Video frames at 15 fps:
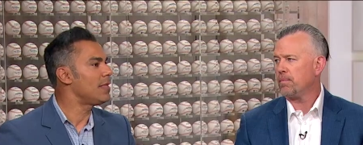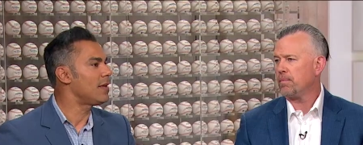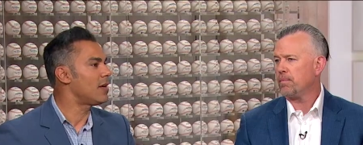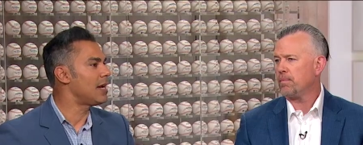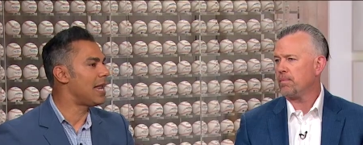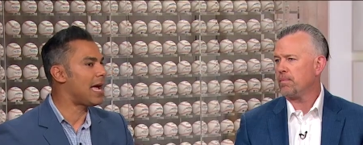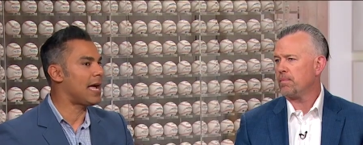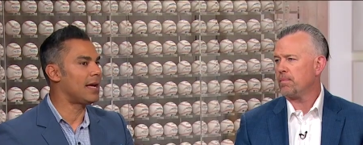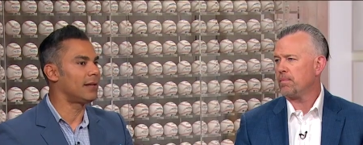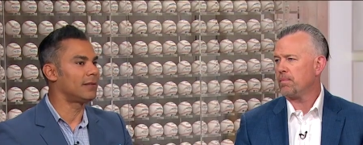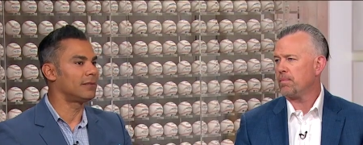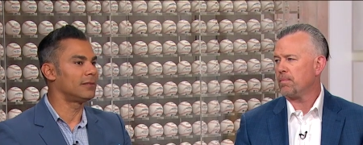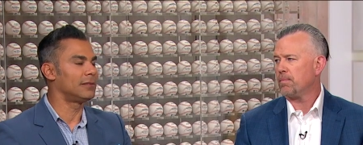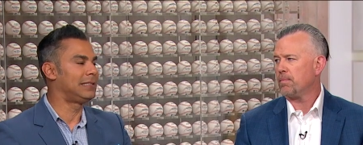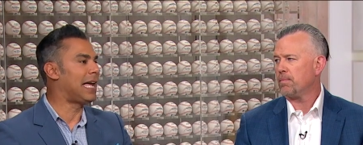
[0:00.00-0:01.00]
Speaker 1: they're not
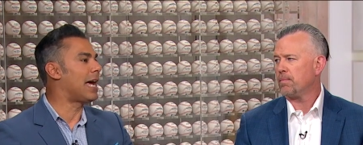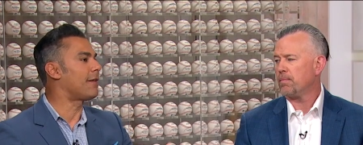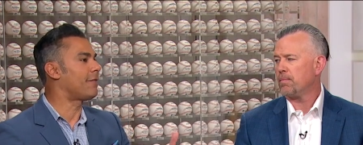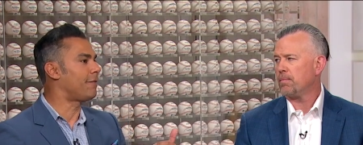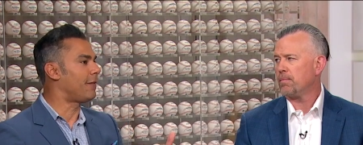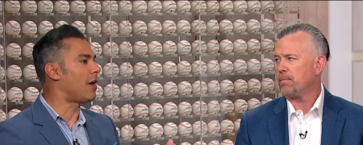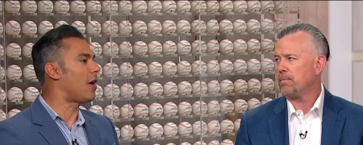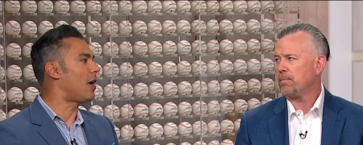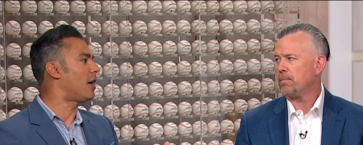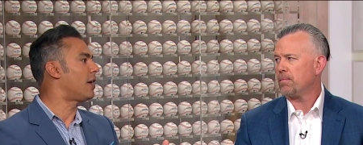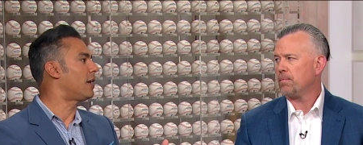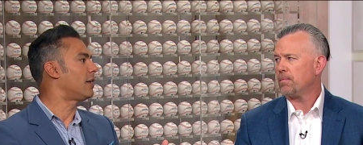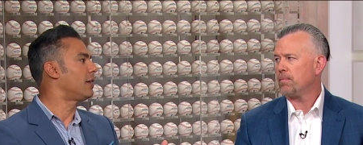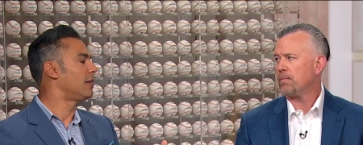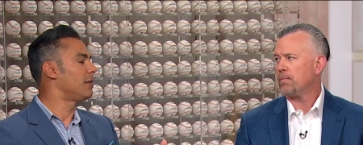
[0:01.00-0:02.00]
that
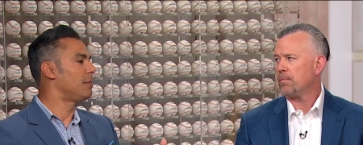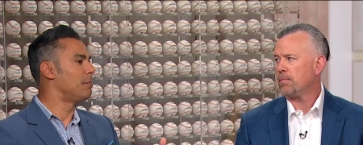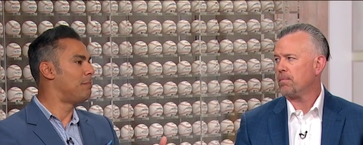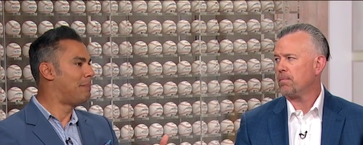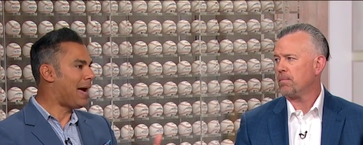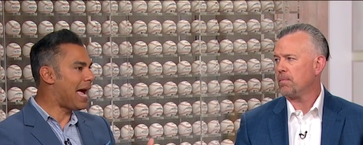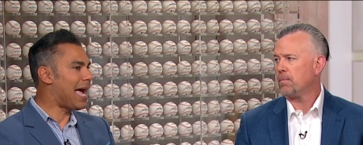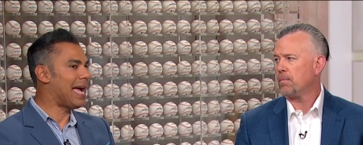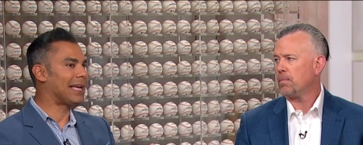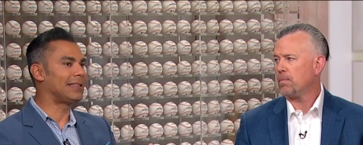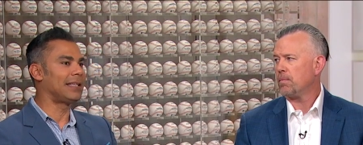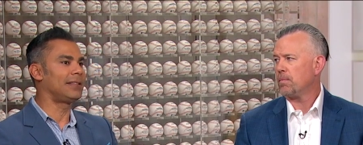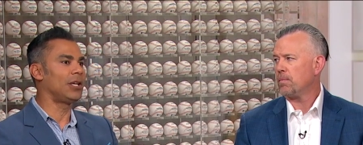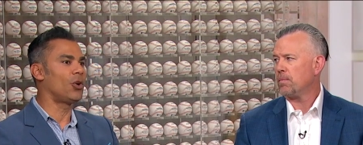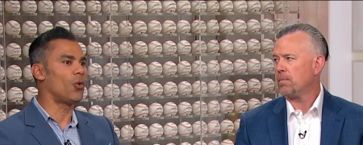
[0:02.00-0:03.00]
far back
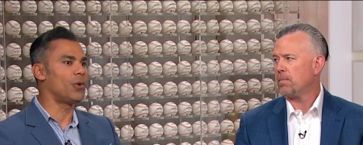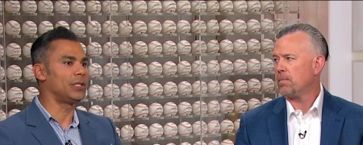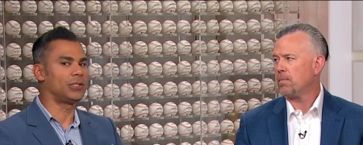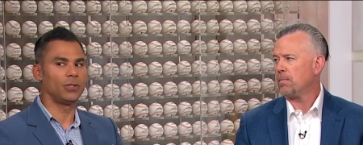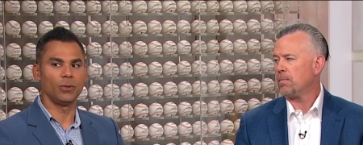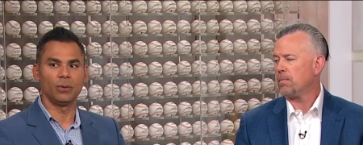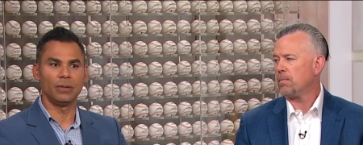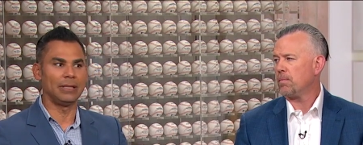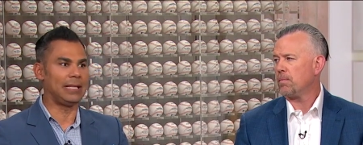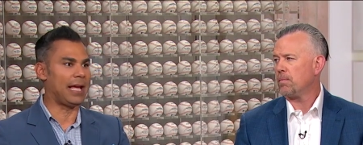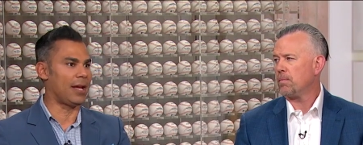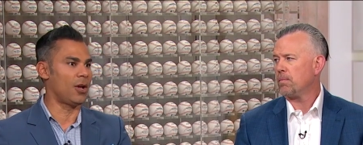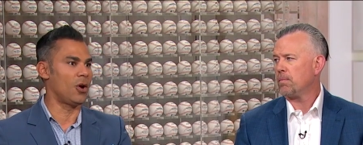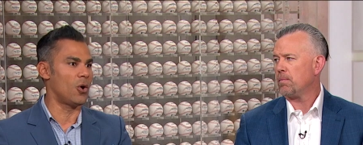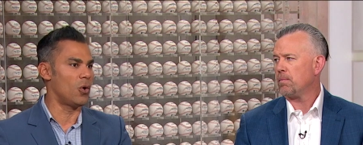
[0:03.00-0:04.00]
that they're going to
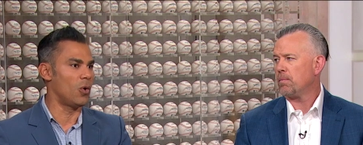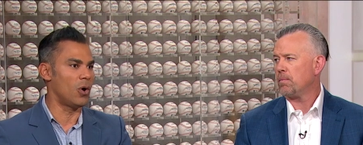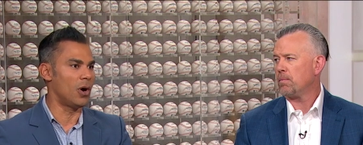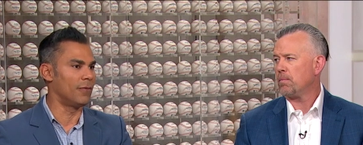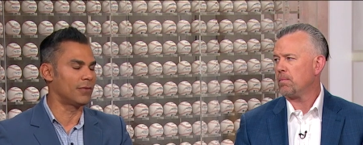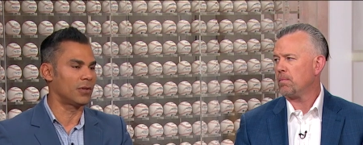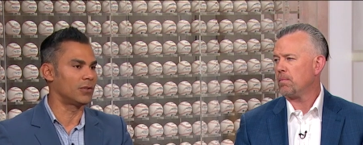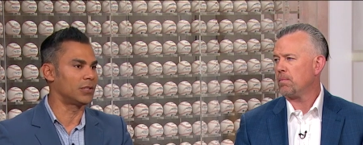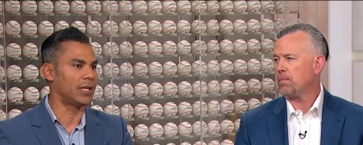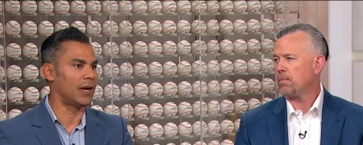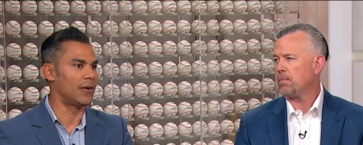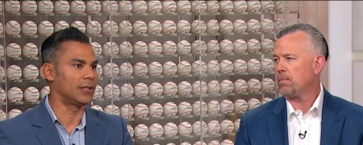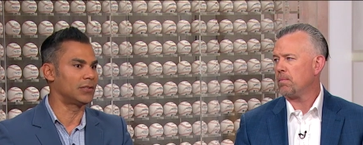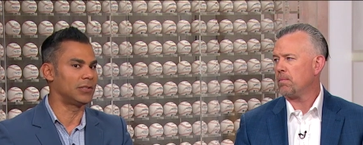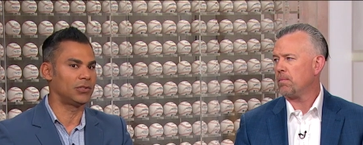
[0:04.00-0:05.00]
let go of
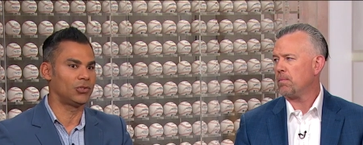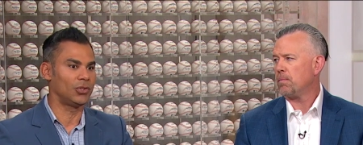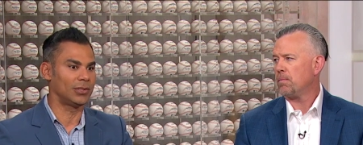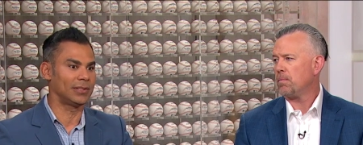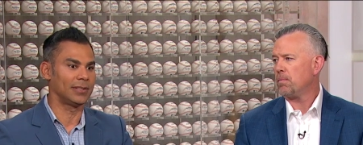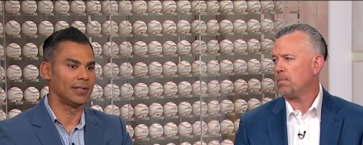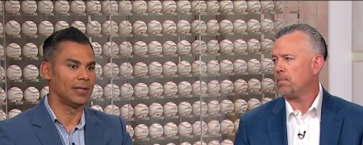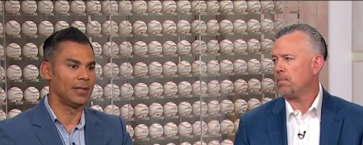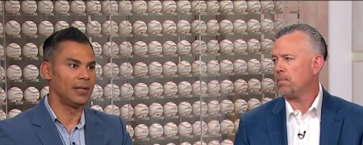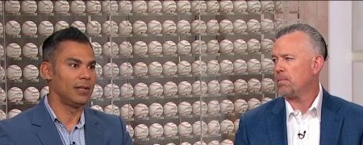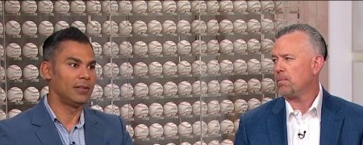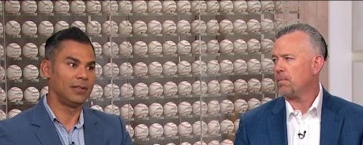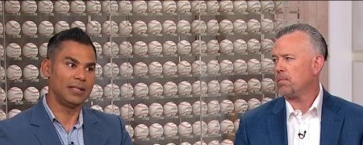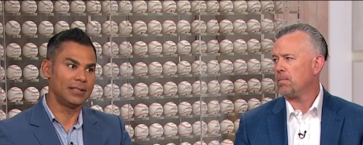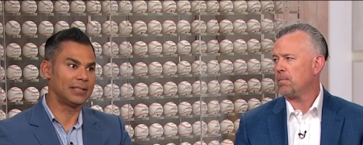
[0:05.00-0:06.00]
Contreras. It's just
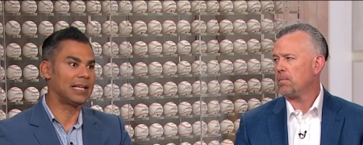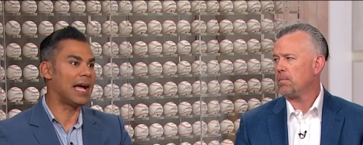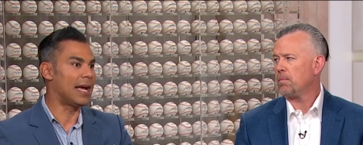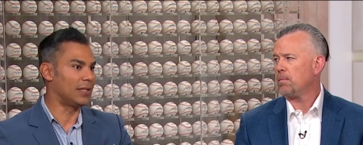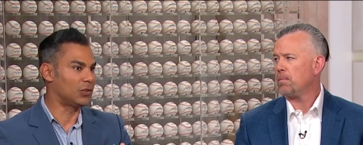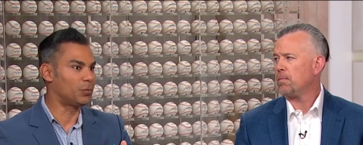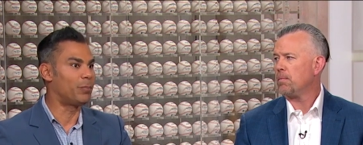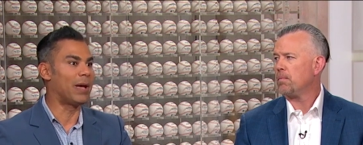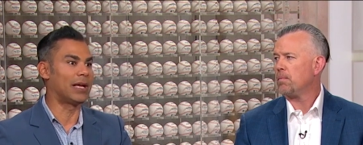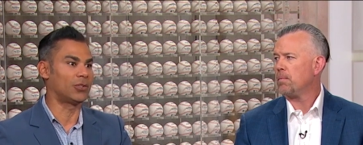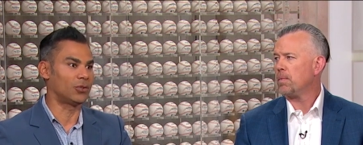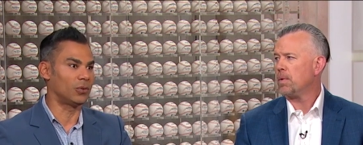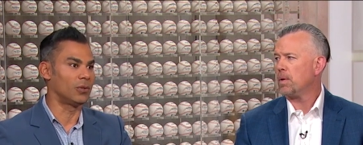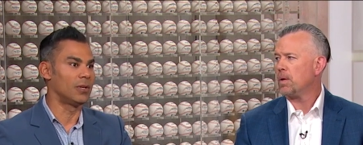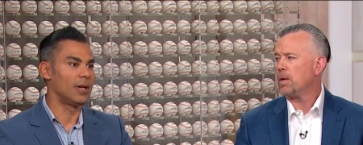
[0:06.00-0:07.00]
this guy is
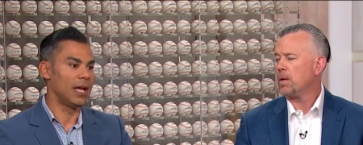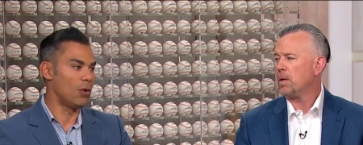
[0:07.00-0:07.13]
special.